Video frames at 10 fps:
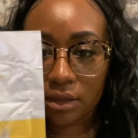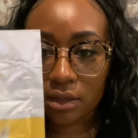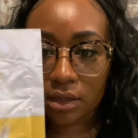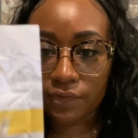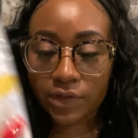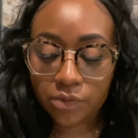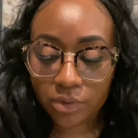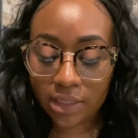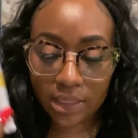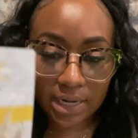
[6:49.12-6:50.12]
and this
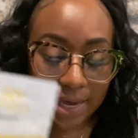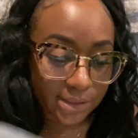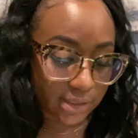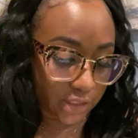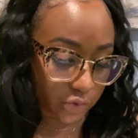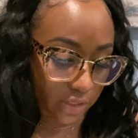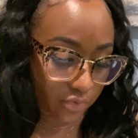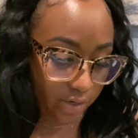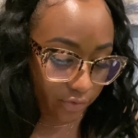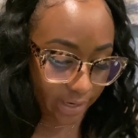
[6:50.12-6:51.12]
one again has the
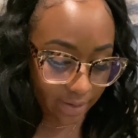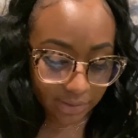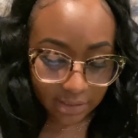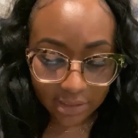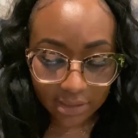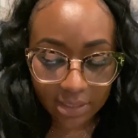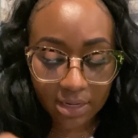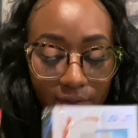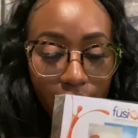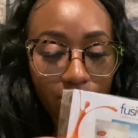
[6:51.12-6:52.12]
21 grams. And this is
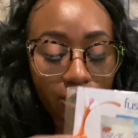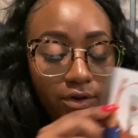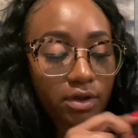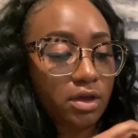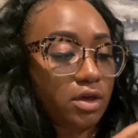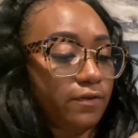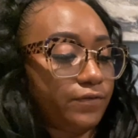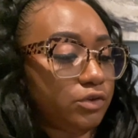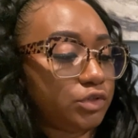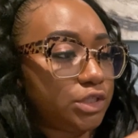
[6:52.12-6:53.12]
another
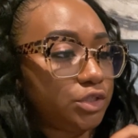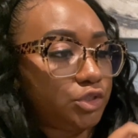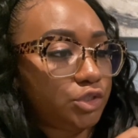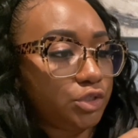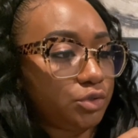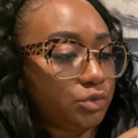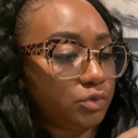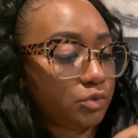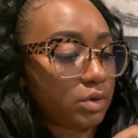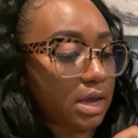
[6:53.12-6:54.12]
Fusion
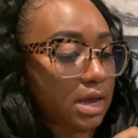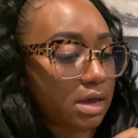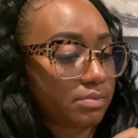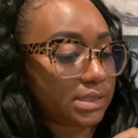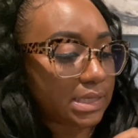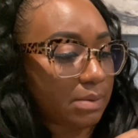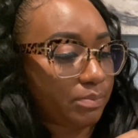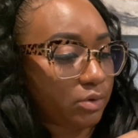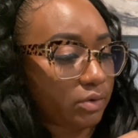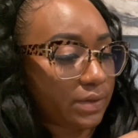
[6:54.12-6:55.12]
Chew
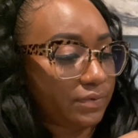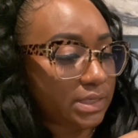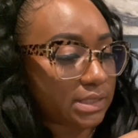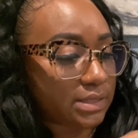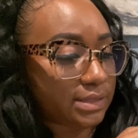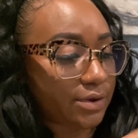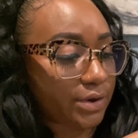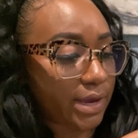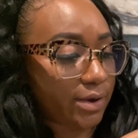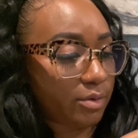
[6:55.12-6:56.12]
sample, and this is their
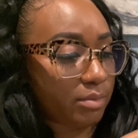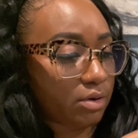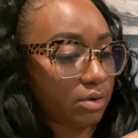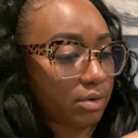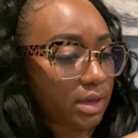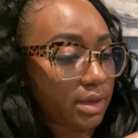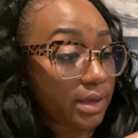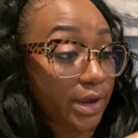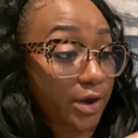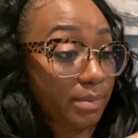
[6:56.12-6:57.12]
caramel
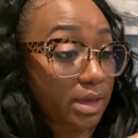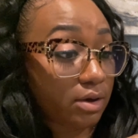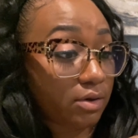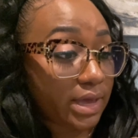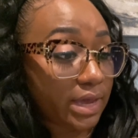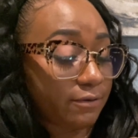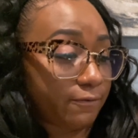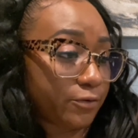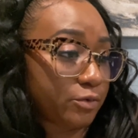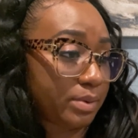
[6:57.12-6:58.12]
and
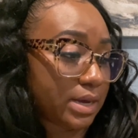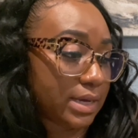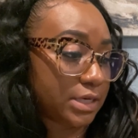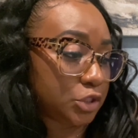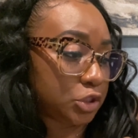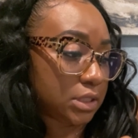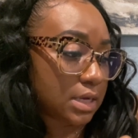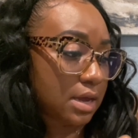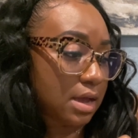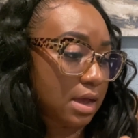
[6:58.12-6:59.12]
fruit punch.
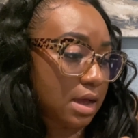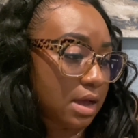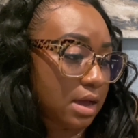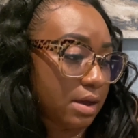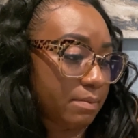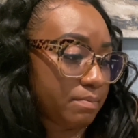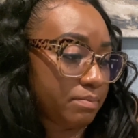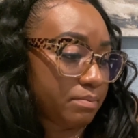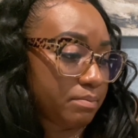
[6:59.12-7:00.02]
What